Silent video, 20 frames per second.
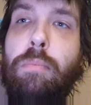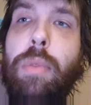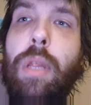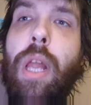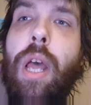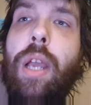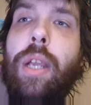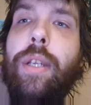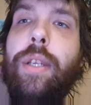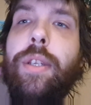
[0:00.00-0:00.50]

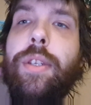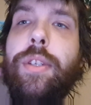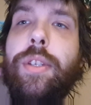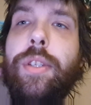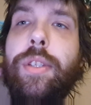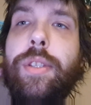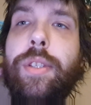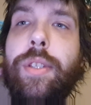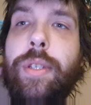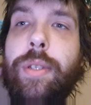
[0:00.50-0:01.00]

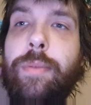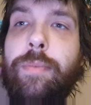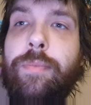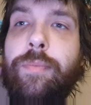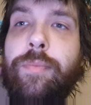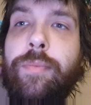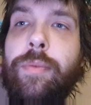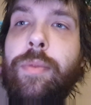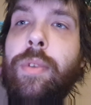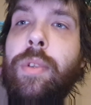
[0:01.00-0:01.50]
blockages,
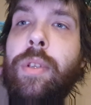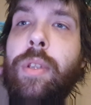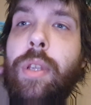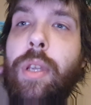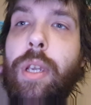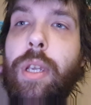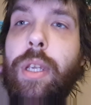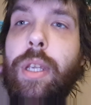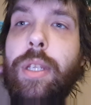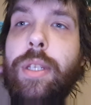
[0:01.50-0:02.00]

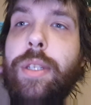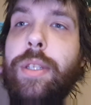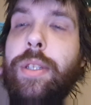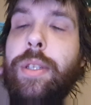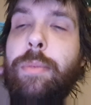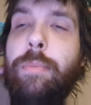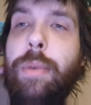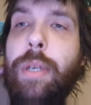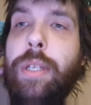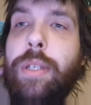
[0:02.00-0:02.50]
I guess
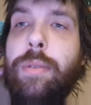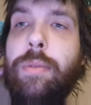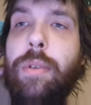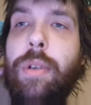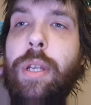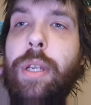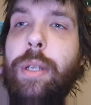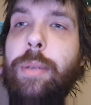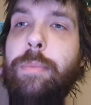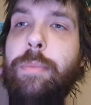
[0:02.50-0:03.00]
is the best
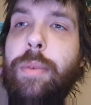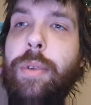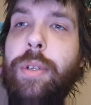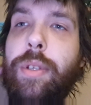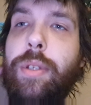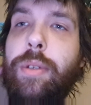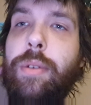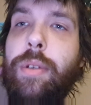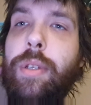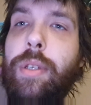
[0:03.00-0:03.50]
word I can
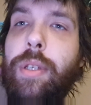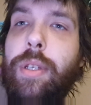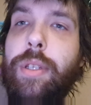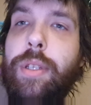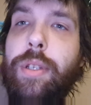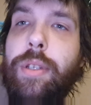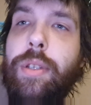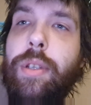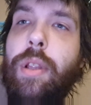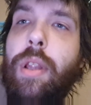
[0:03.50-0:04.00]
put to it,
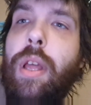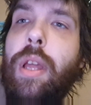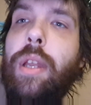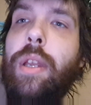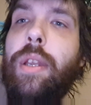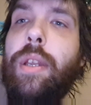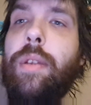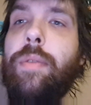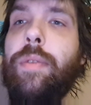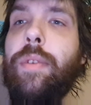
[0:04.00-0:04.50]
because there's a lot
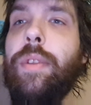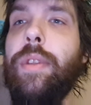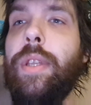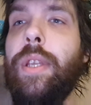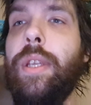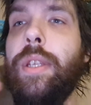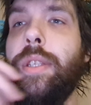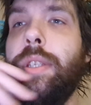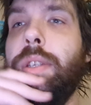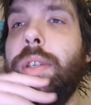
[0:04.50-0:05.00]
of different
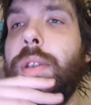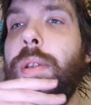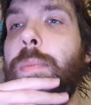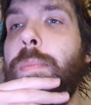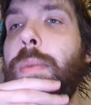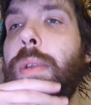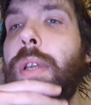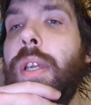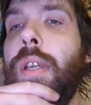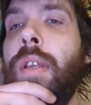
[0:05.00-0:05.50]
things it
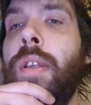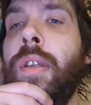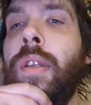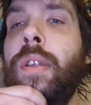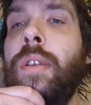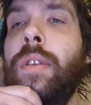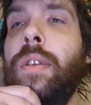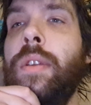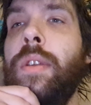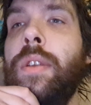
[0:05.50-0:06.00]
could be.
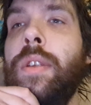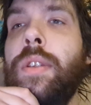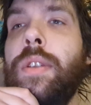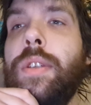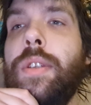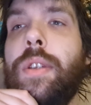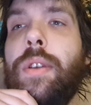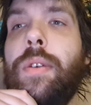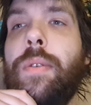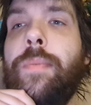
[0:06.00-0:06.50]

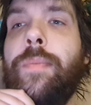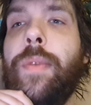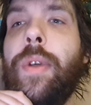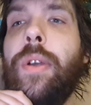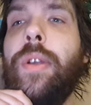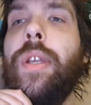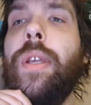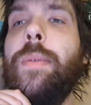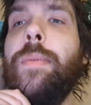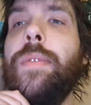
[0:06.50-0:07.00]
So,
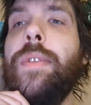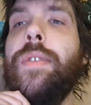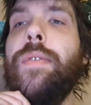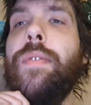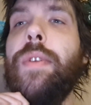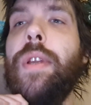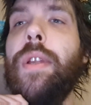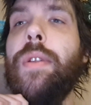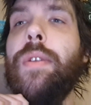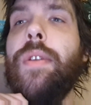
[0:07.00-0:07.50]
I'll keep this
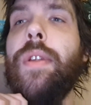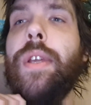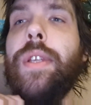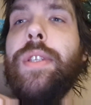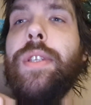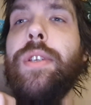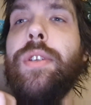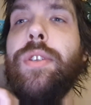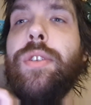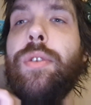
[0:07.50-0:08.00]
video
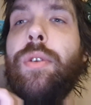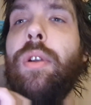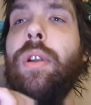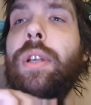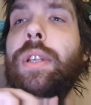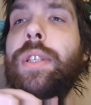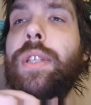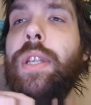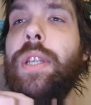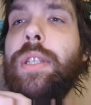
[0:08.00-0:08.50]
nice and
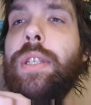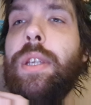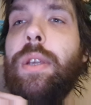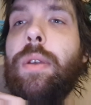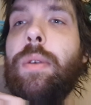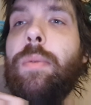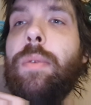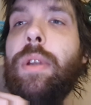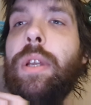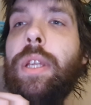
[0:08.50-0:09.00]
short, because that's
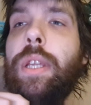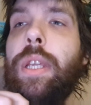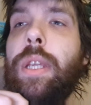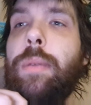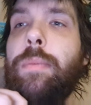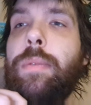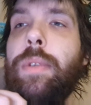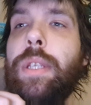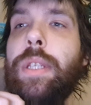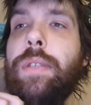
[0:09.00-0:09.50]
how I want to
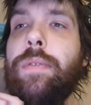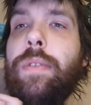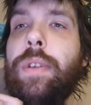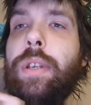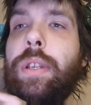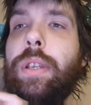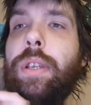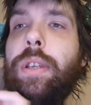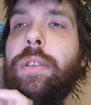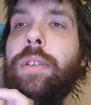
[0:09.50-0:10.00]
keep these
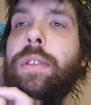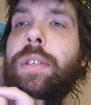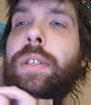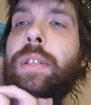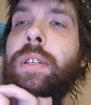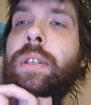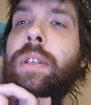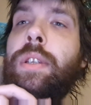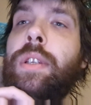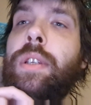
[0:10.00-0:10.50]

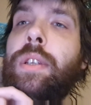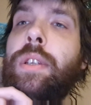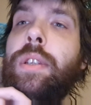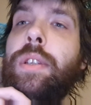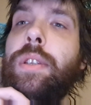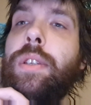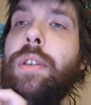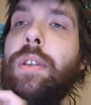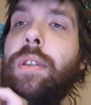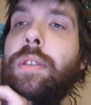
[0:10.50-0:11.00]
videos,
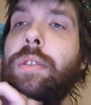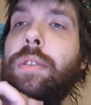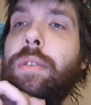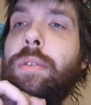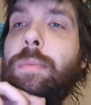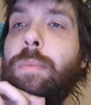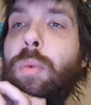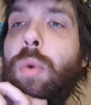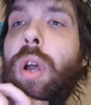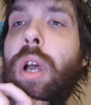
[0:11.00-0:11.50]
so that
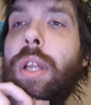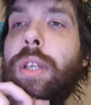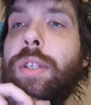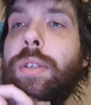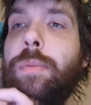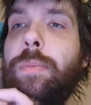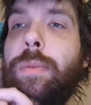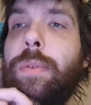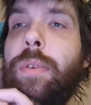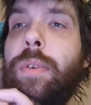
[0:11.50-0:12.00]
they're
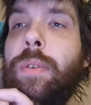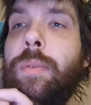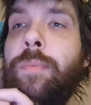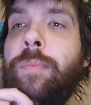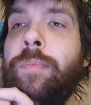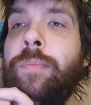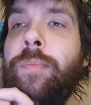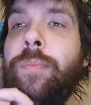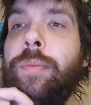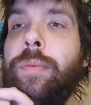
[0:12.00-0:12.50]
watchable.
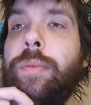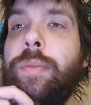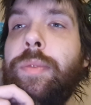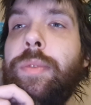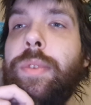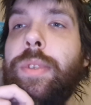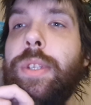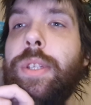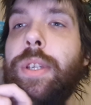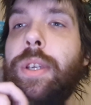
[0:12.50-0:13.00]

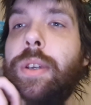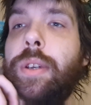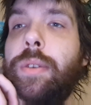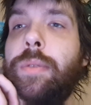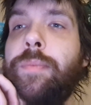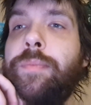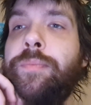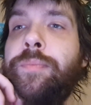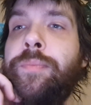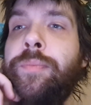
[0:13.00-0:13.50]
So,